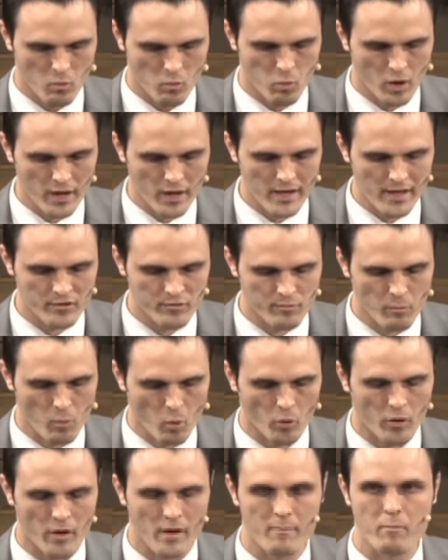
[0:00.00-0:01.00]
What is
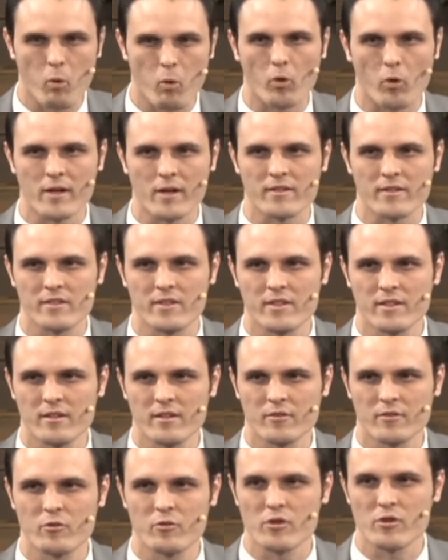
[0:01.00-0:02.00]
more important
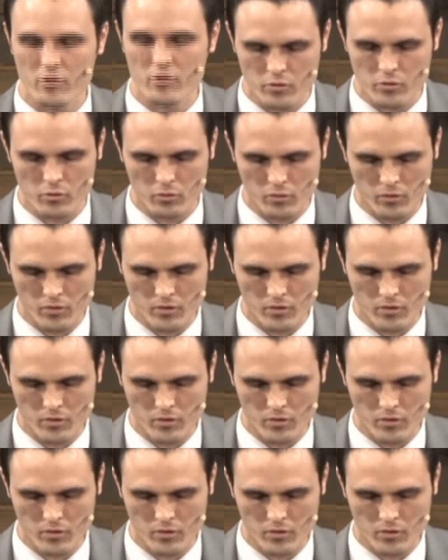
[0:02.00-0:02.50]
to you?